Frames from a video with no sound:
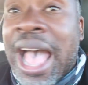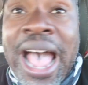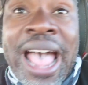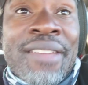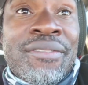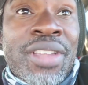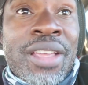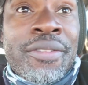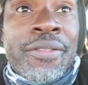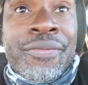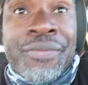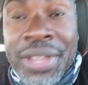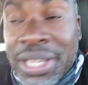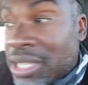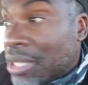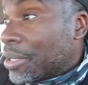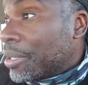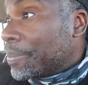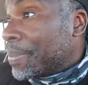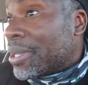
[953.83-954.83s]
I've never
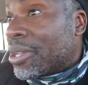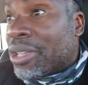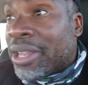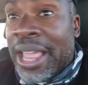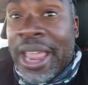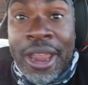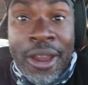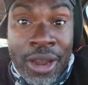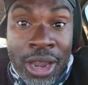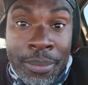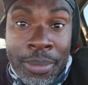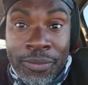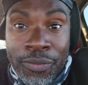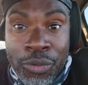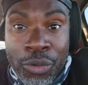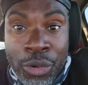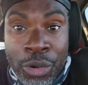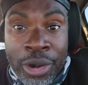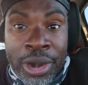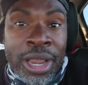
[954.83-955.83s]
fished this particular area
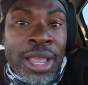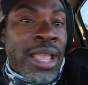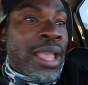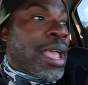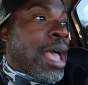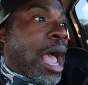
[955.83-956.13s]
before.